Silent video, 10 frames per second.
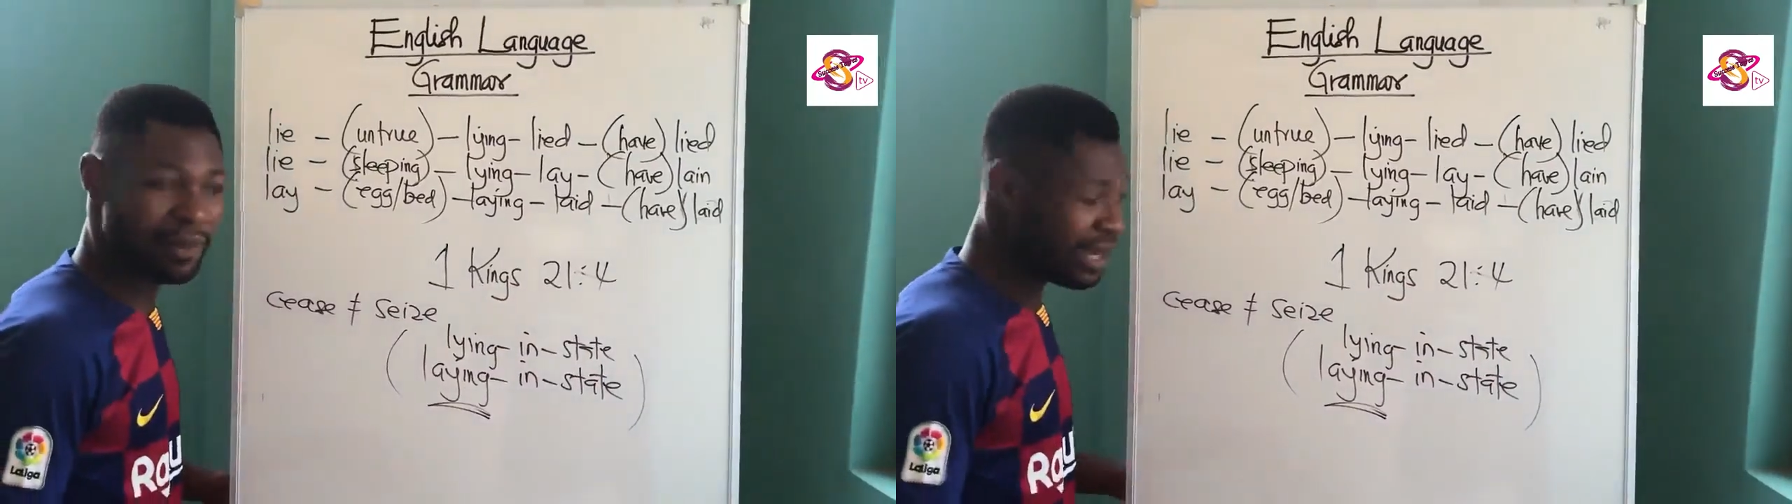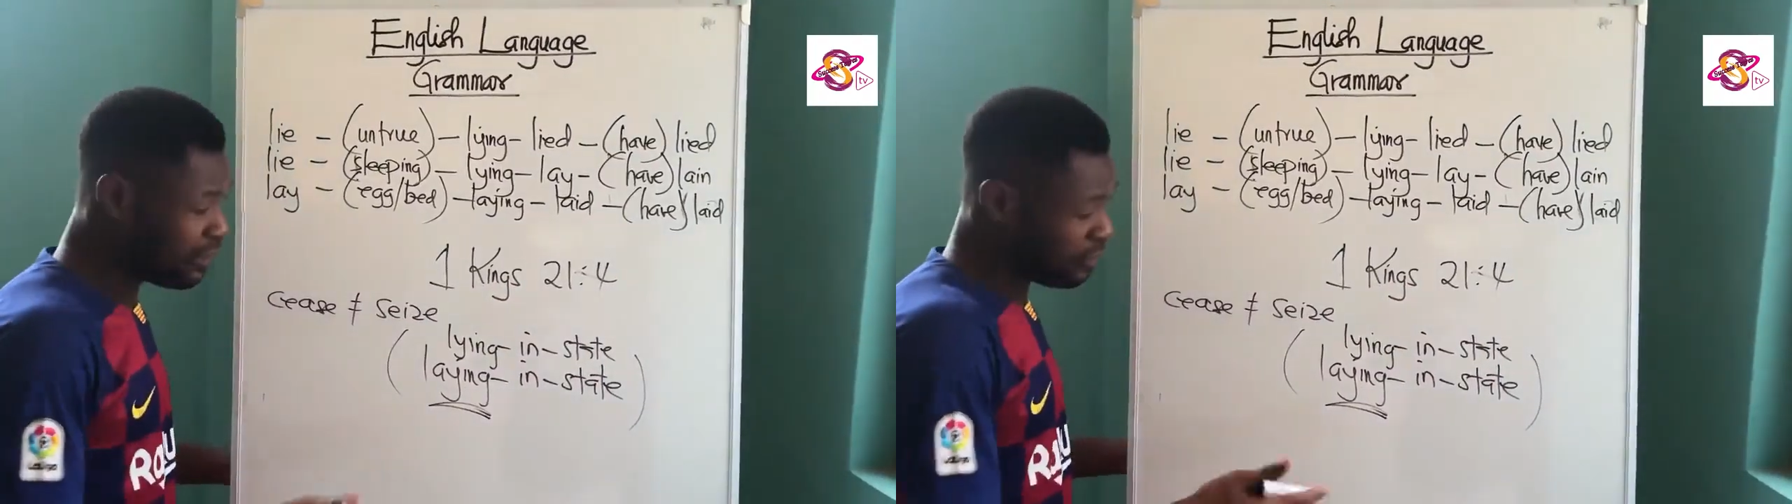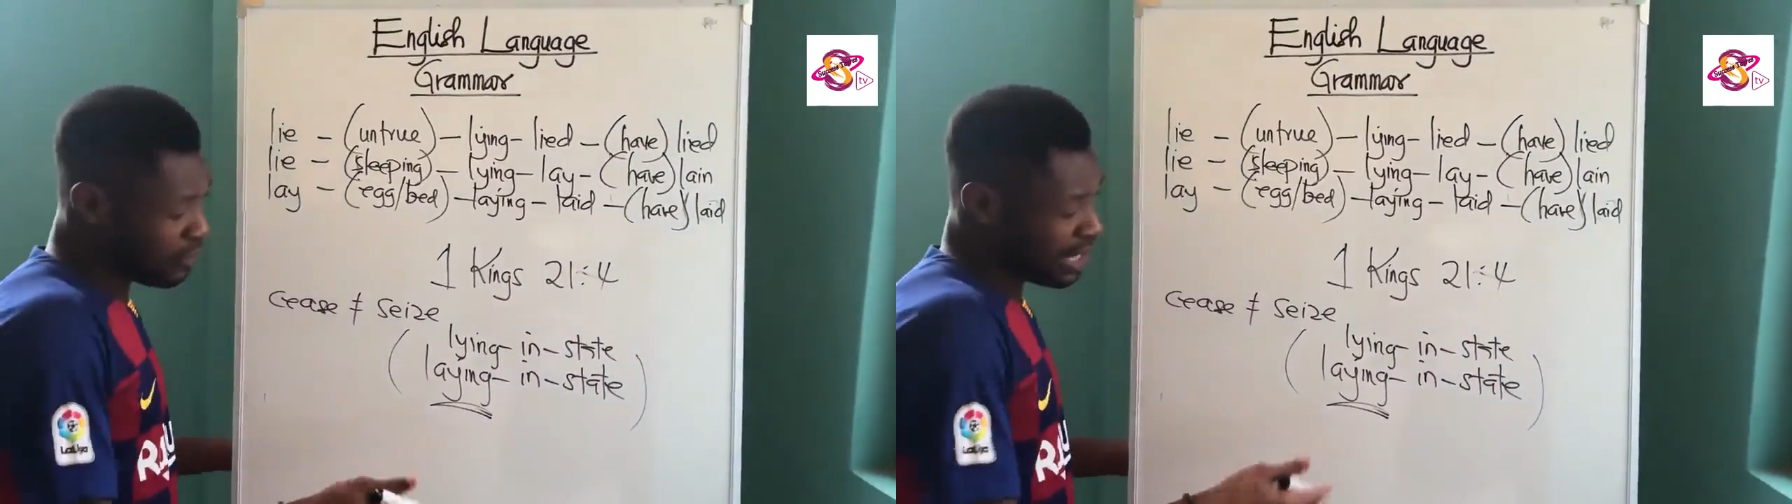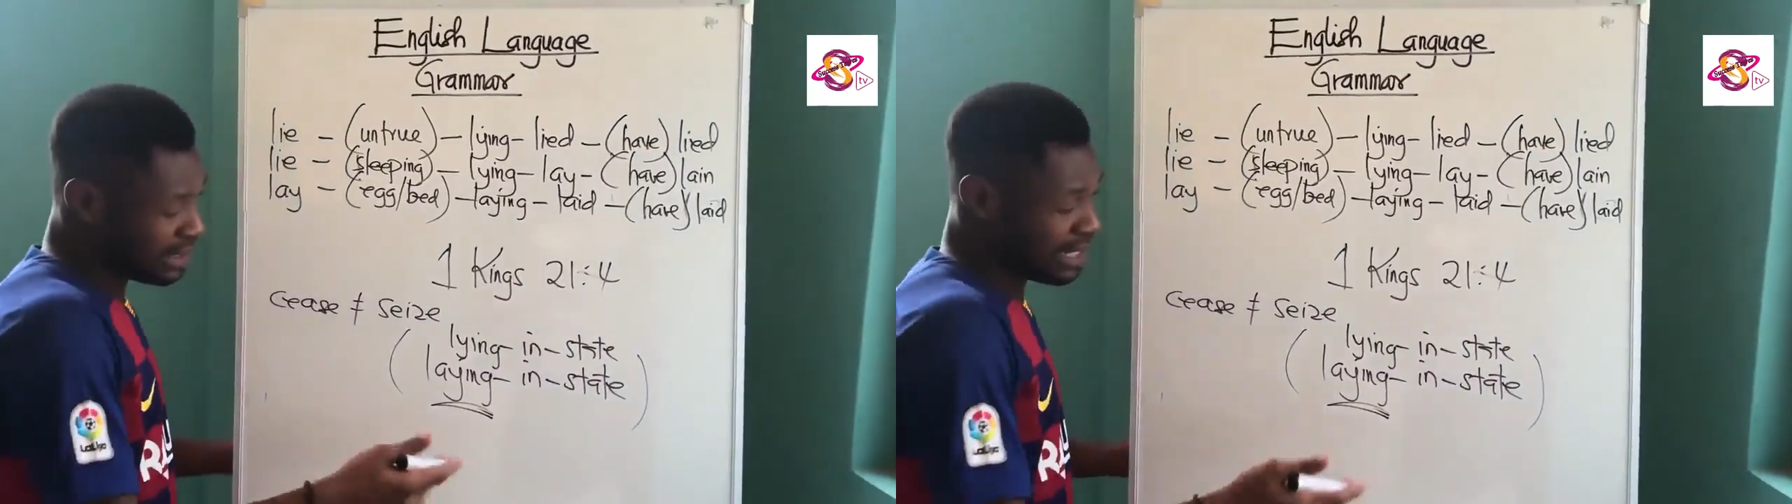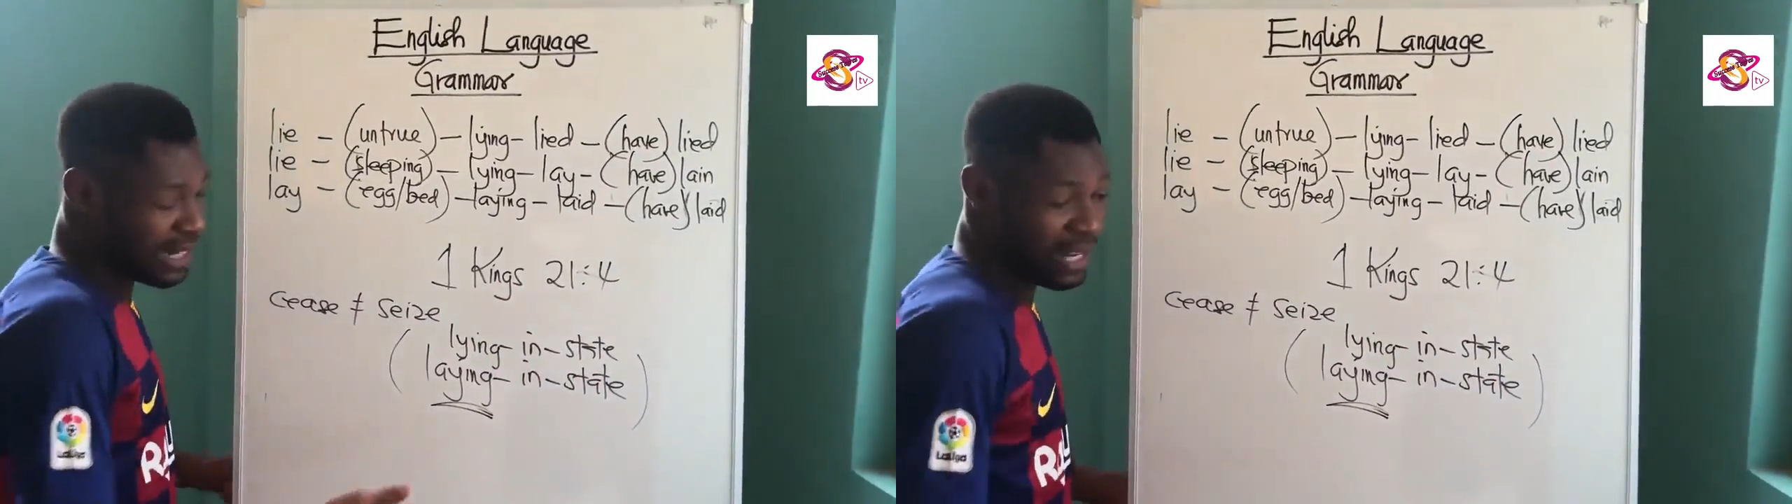But if you
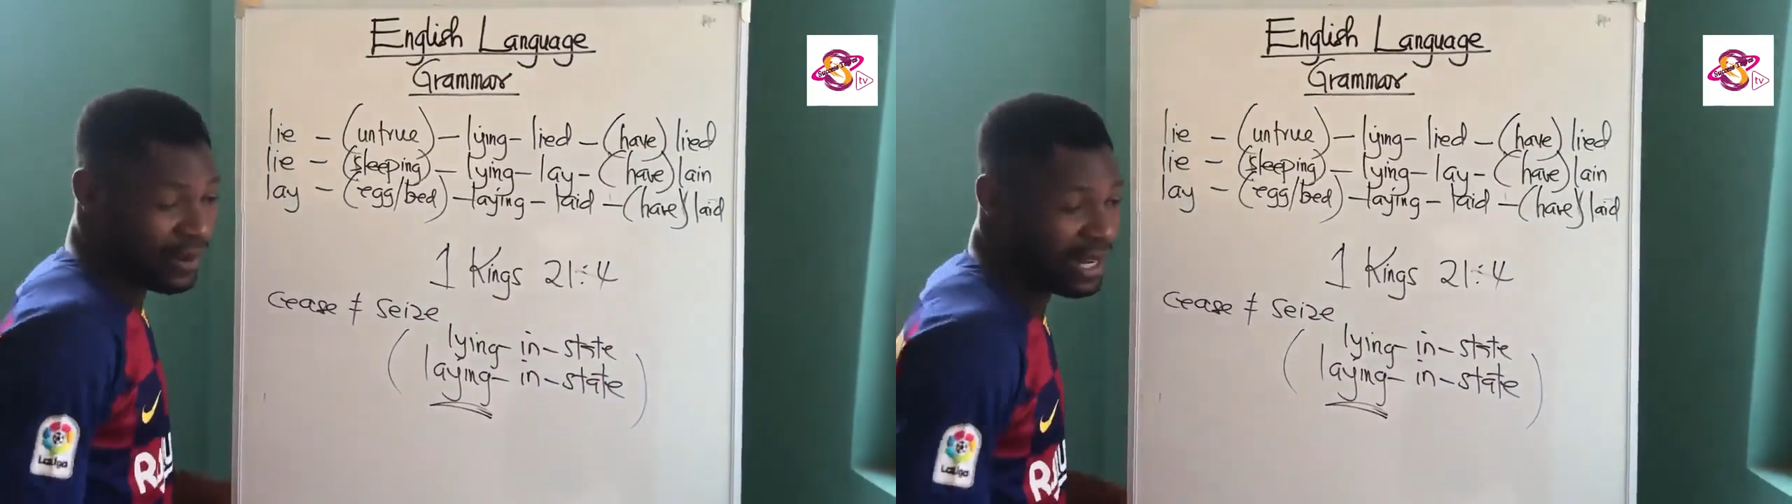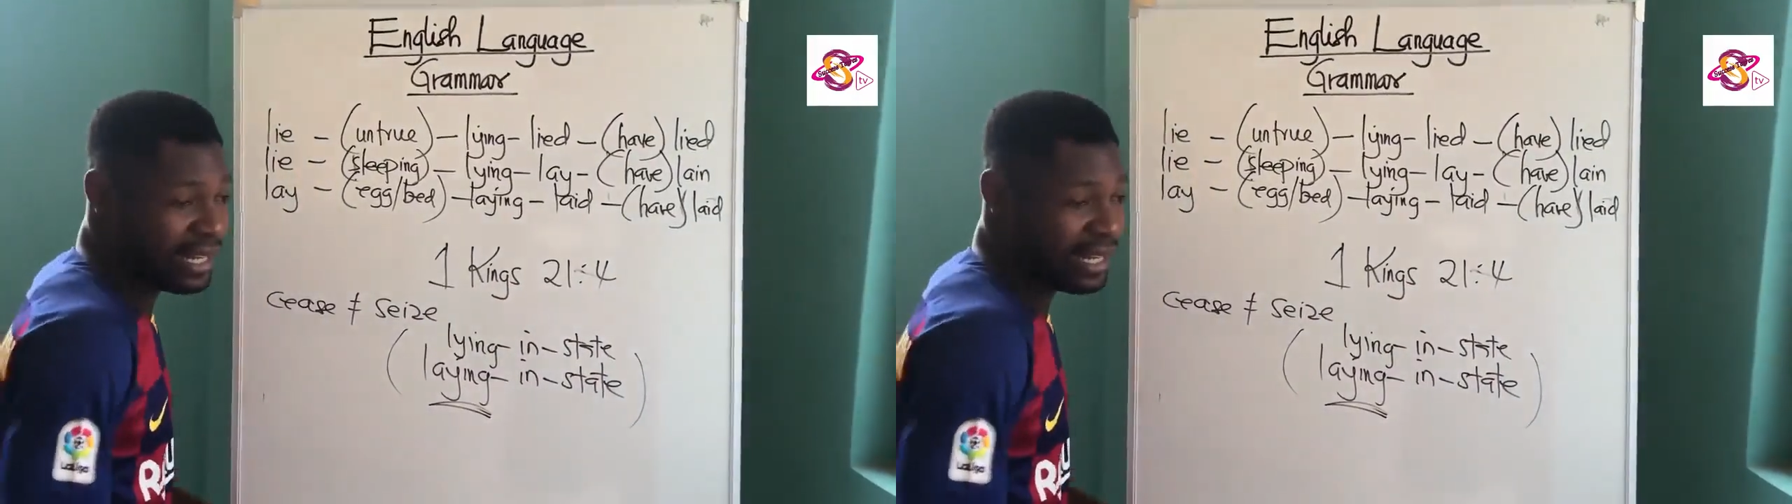are saying that you are